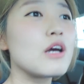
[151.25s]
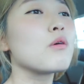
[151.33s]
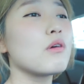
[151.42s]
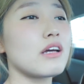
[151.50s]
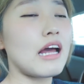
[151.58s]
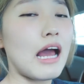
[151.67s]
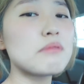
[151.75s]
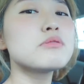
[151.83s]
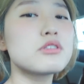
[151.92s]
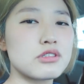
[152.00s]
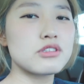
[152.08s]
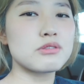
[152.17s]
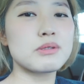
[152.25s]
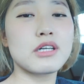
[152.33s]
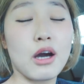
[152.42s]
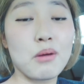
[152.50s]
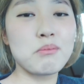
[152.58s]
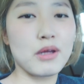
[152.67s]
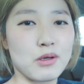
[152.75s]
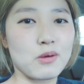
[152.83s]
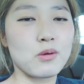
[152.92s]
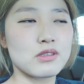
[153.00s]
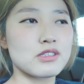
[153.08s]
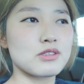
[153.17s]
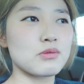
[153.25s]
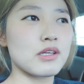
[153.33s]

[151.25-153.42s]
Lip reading: Well, it happened to become my goal this